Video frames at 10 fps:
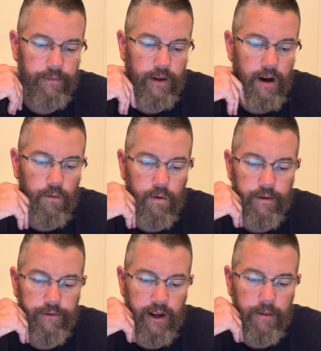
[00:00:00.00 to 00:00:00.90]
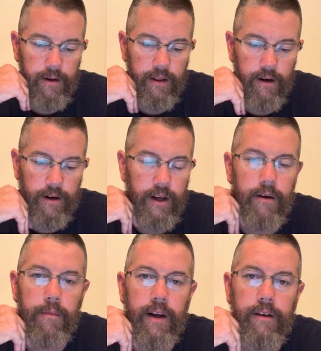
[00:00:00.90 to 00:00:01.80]
Got one family, their
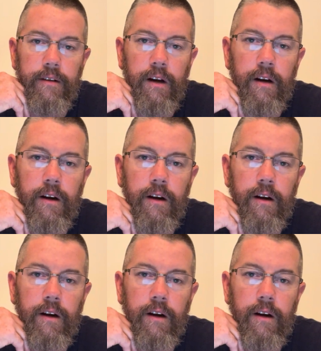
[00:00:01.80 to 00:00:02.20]
kid makes